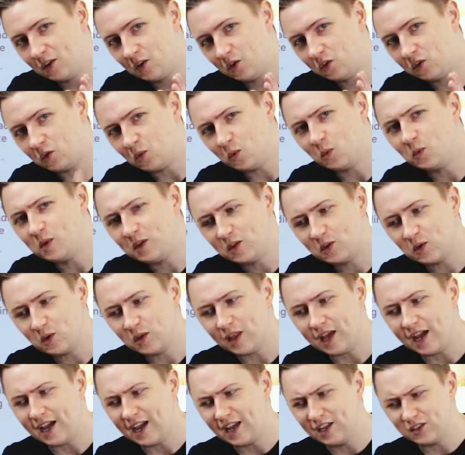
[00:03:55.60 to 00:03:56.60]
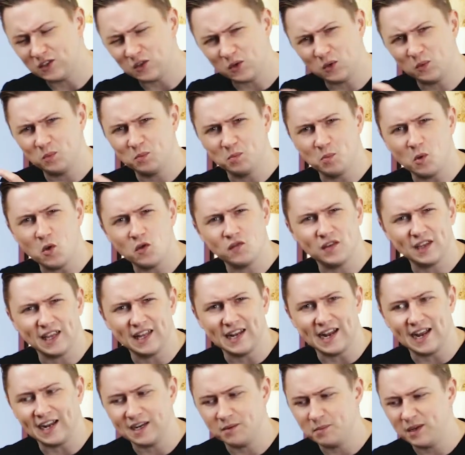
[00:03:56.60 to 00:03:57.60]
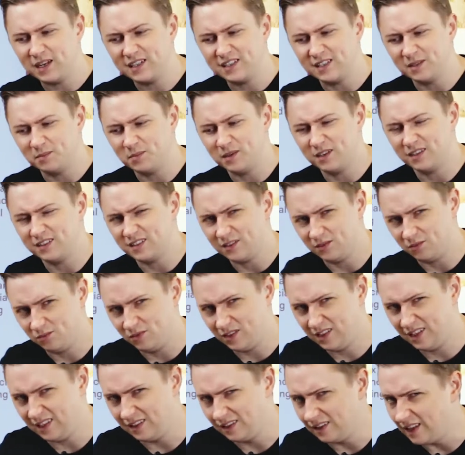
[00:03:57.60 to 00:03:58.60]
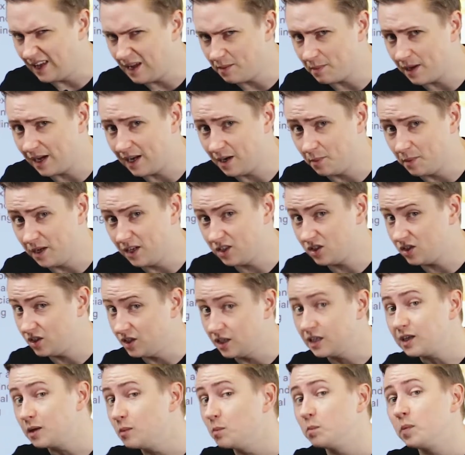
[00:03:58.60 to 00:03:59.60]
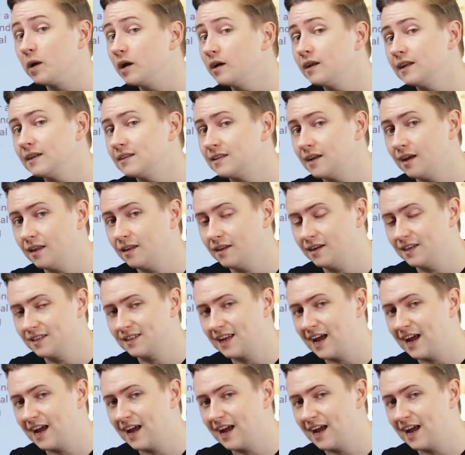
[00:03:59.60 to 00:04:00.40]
So when we do that, it's all moving and animated, but it's a really lame animation. You can barely tell that it's